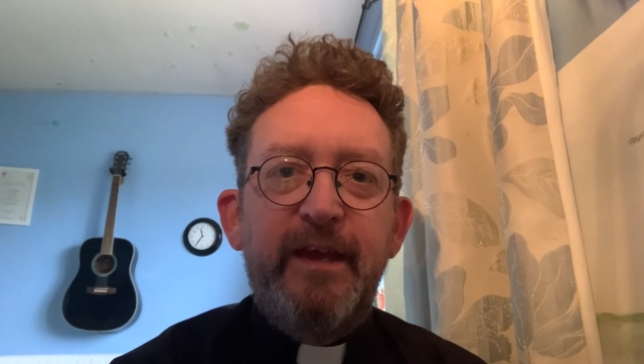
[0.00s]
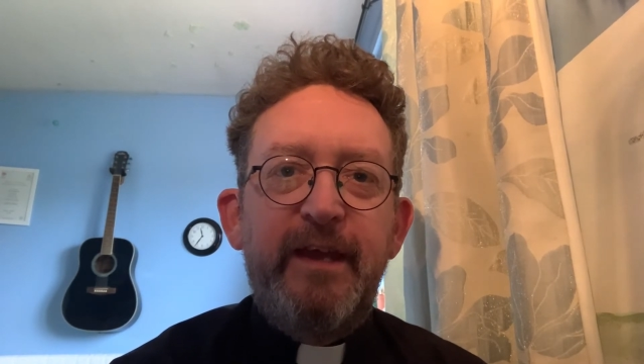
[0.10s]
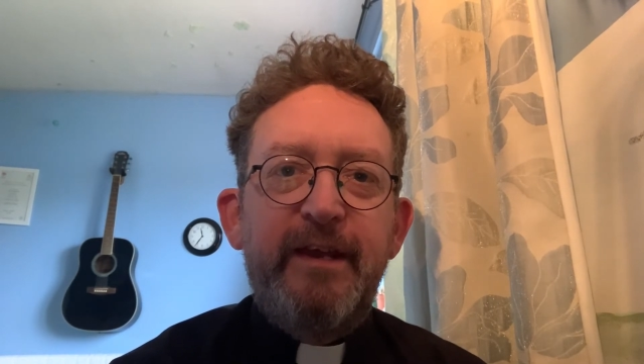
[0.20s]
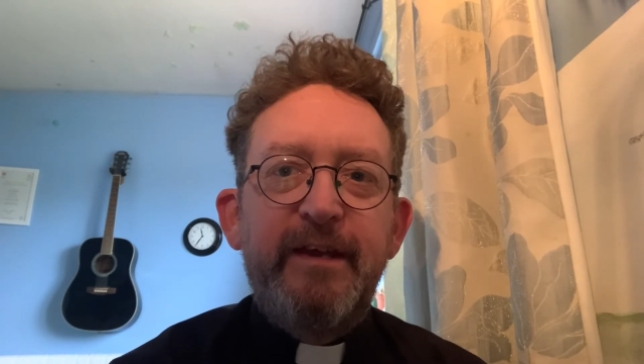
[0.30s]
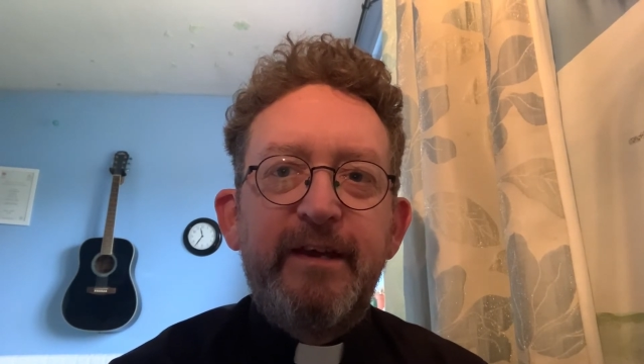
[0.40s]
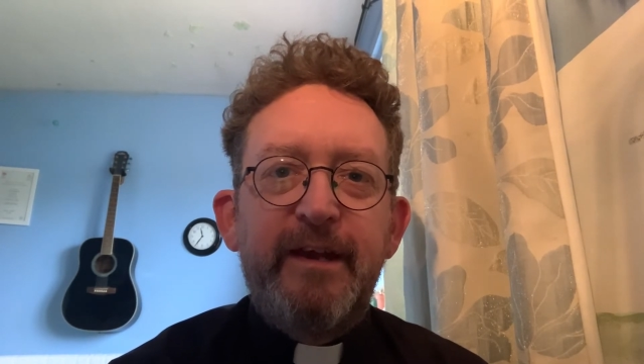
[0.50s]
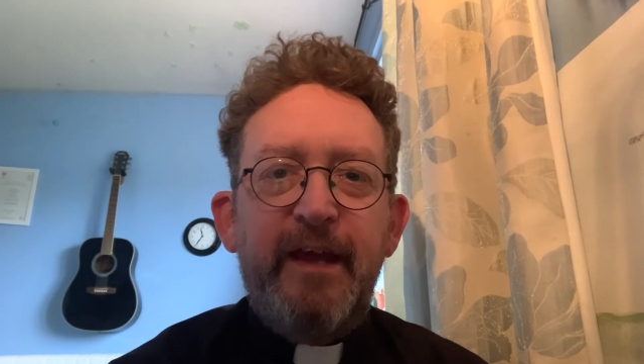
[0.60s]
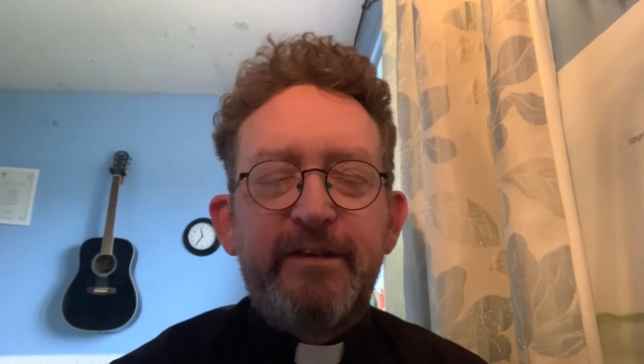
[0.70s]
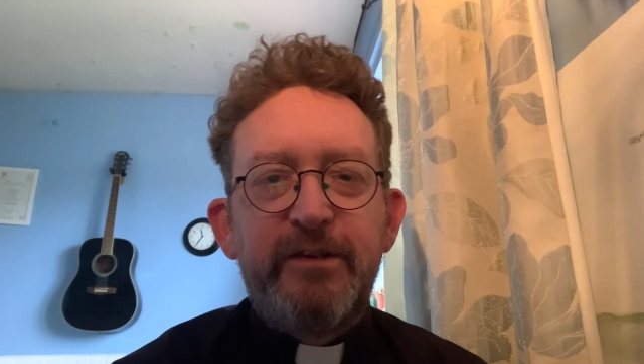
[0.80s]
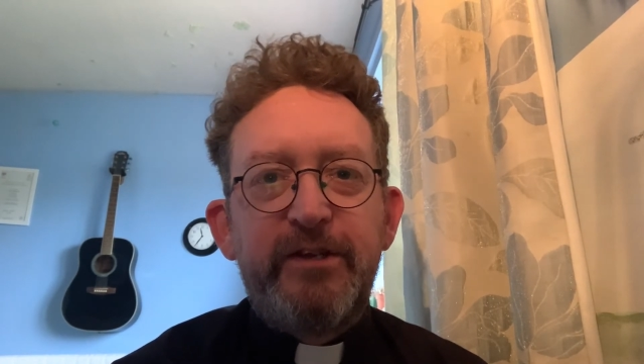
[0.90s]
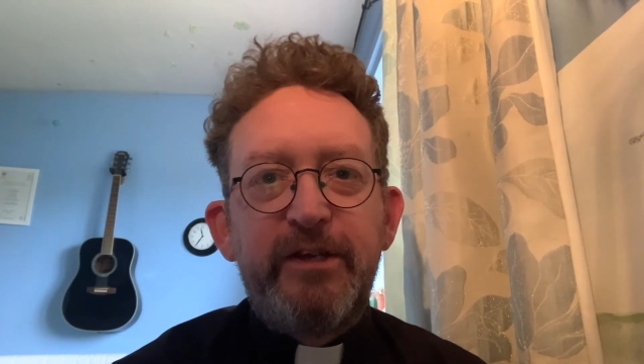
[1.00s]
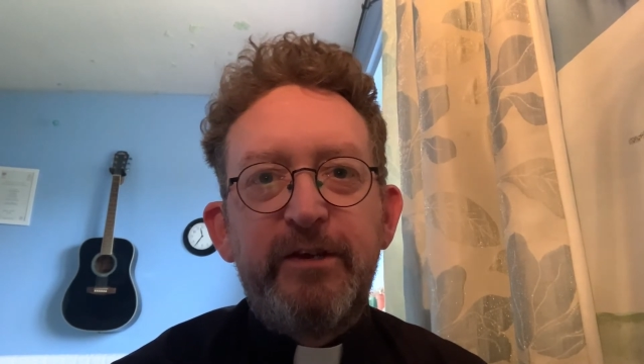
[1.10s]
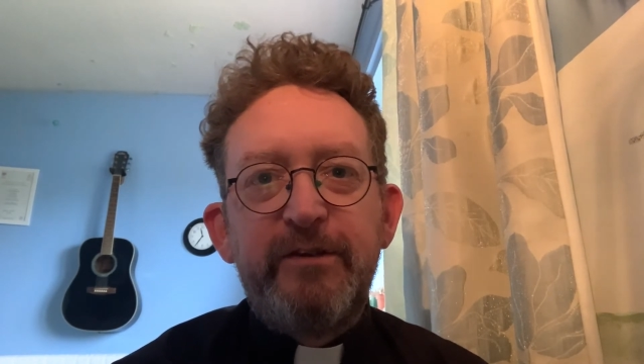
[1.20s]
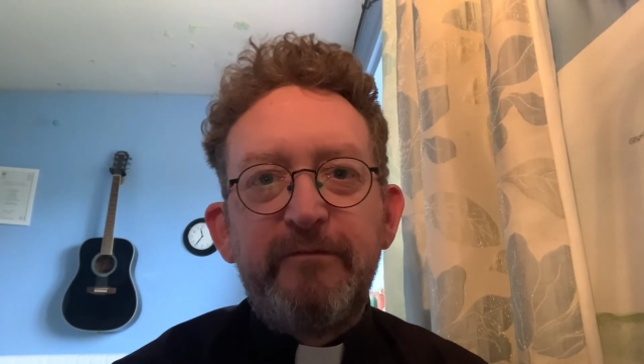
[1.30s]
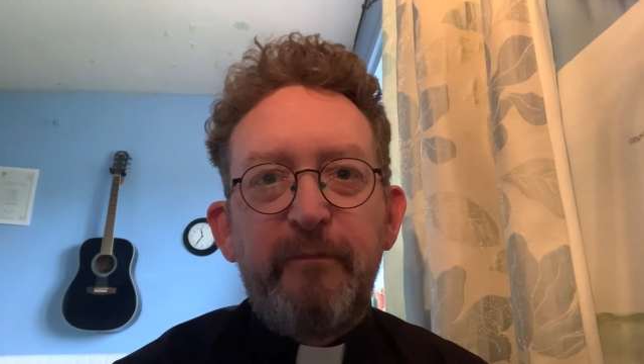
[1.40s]
in an
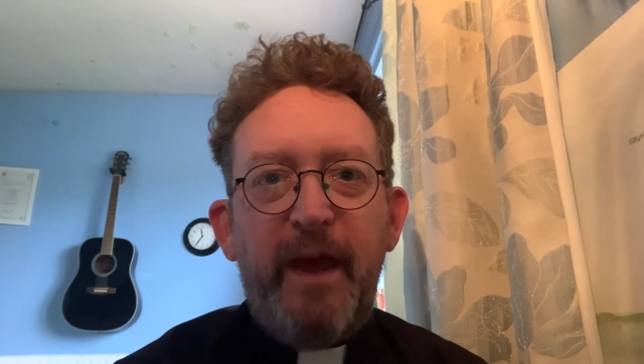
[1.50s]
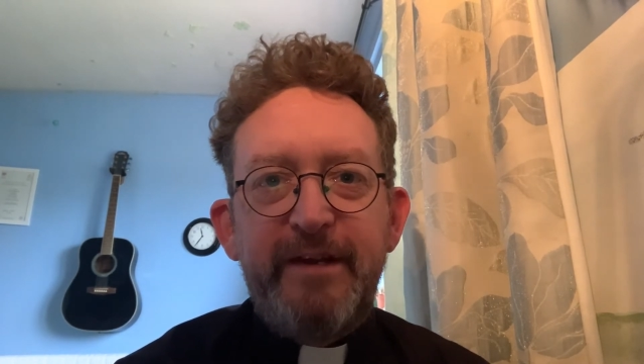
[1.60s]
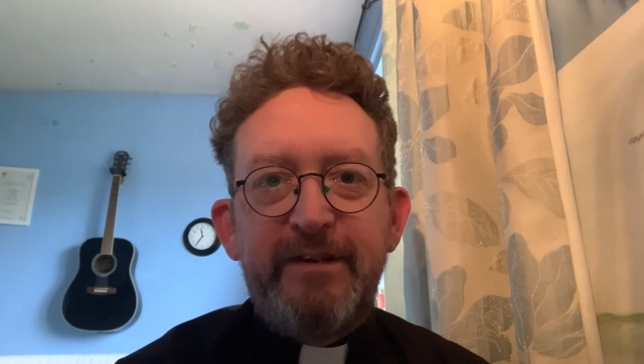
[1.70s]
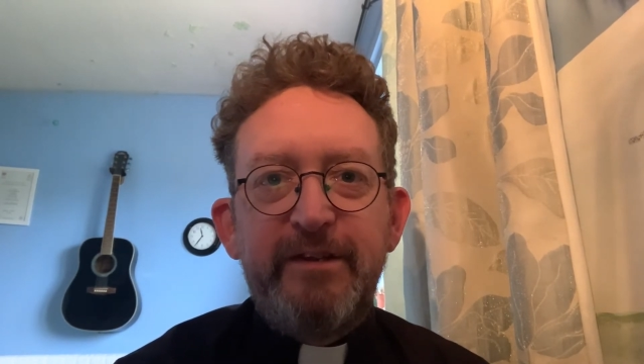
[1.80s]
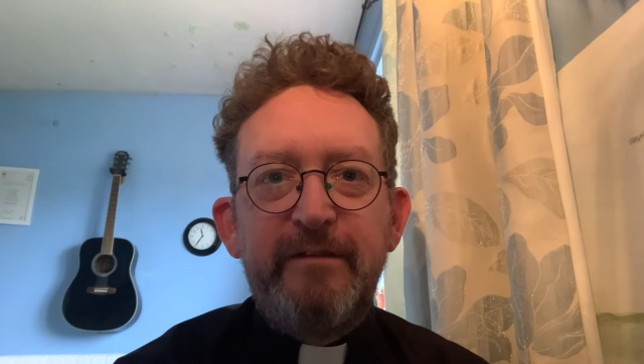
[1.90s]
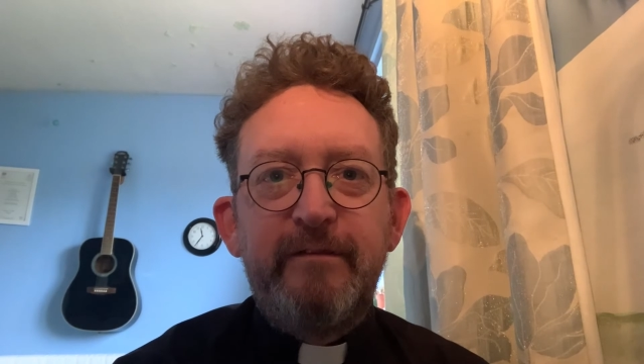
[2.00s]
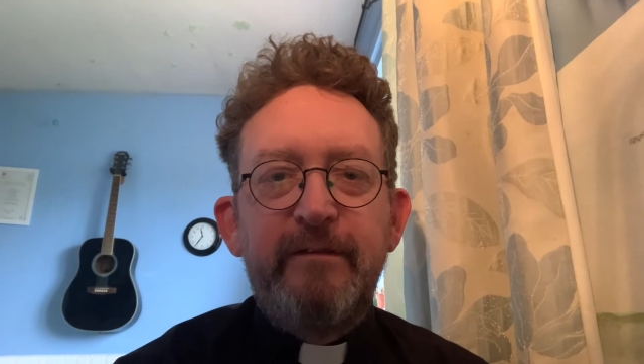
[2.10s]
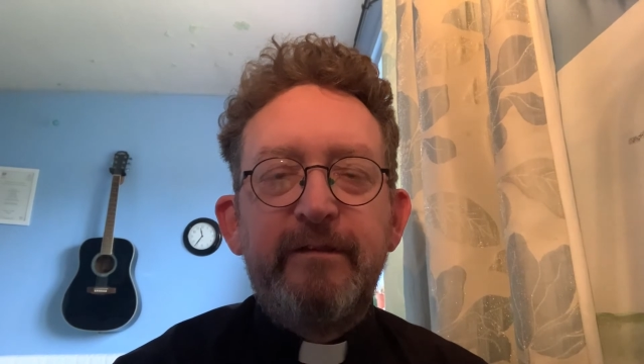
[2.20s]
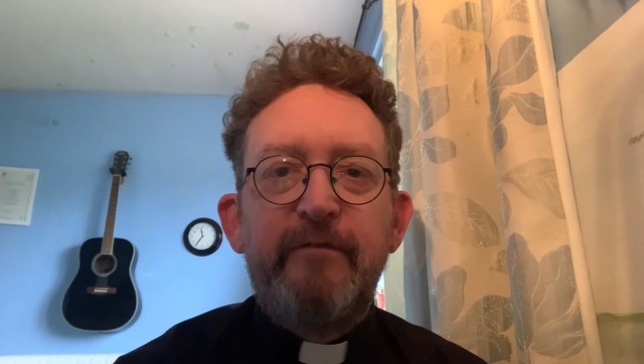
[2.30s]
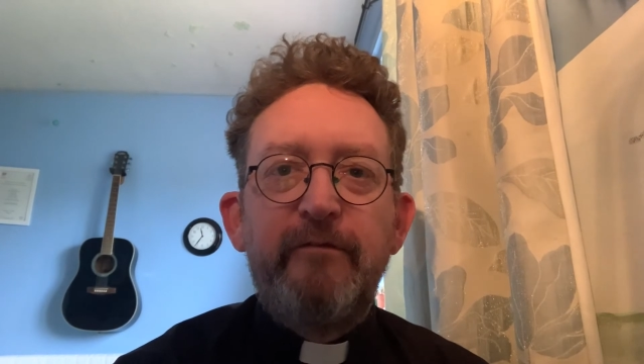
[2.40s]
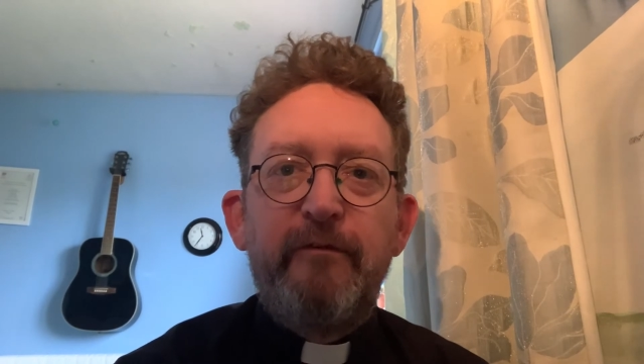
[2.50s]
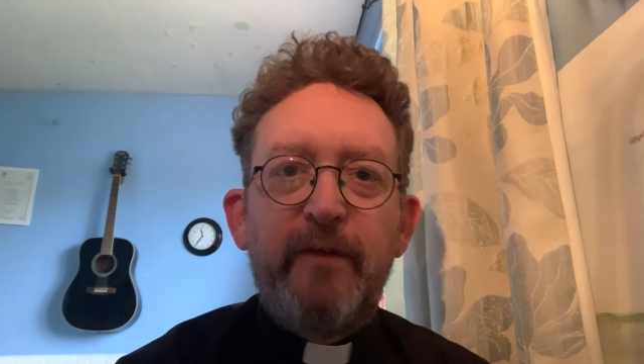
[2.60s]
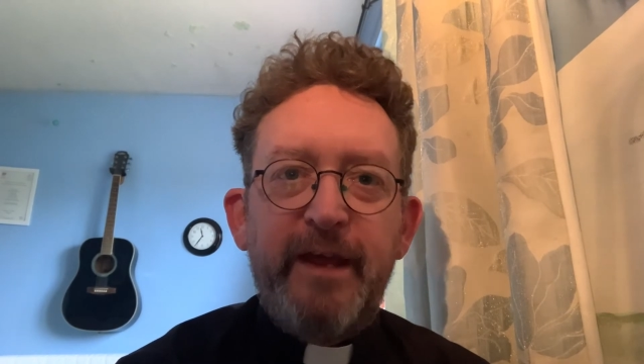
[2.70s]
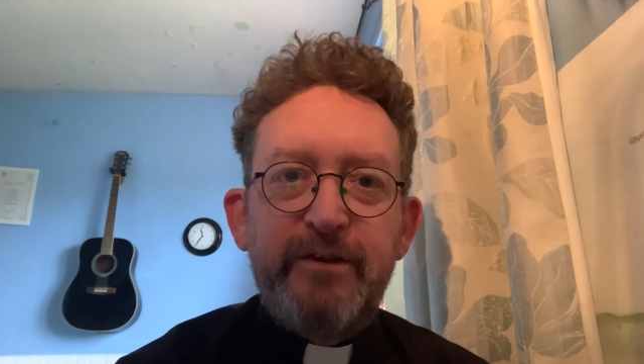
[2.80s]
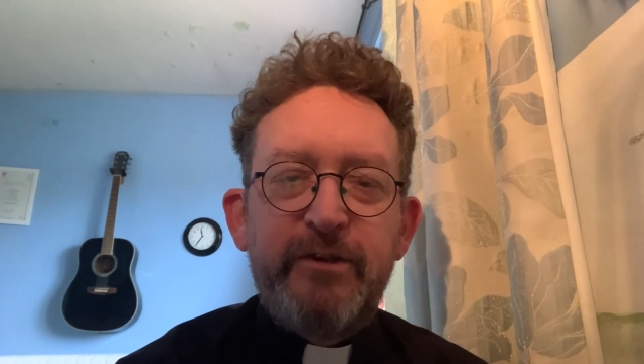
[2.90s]
attitude of penitence and
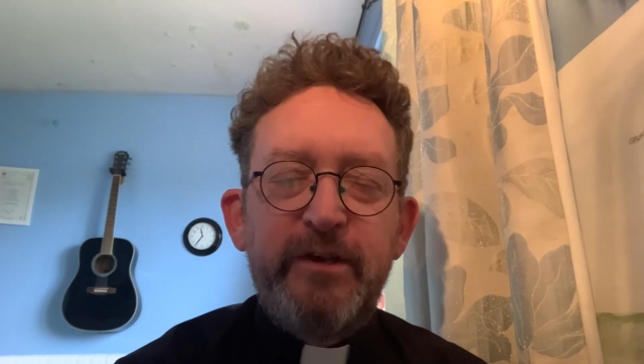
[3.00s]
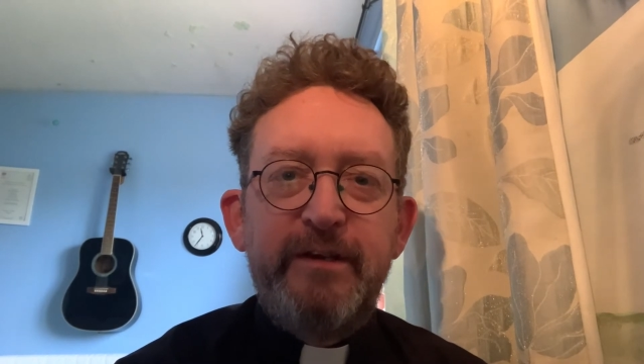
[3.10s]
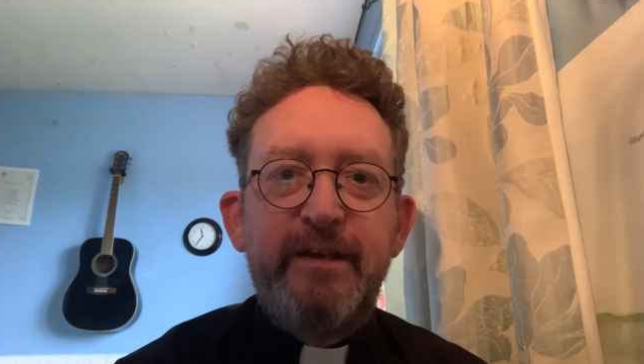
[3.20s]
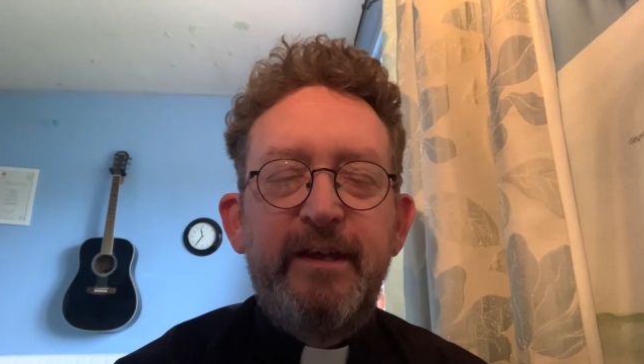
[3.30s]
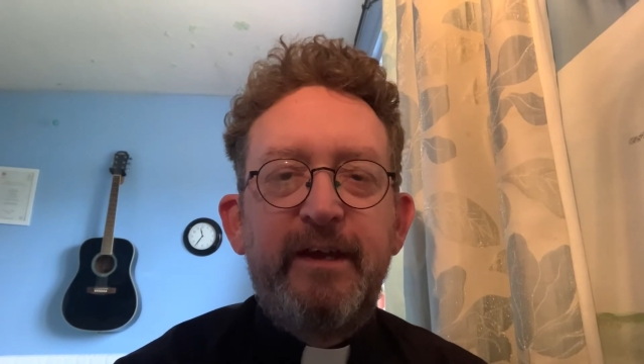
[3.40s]
reflection